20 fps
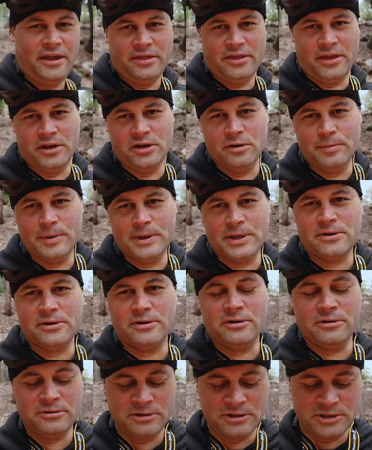the
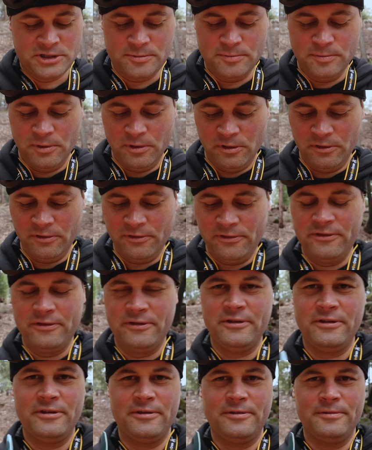NewBeeDrone smooth
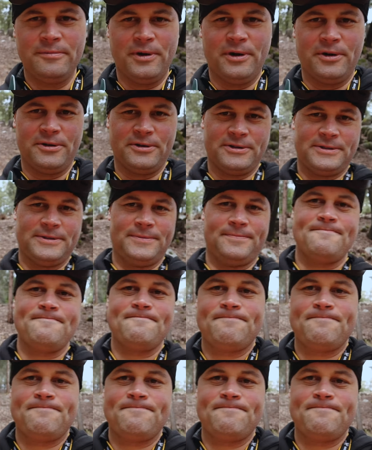motors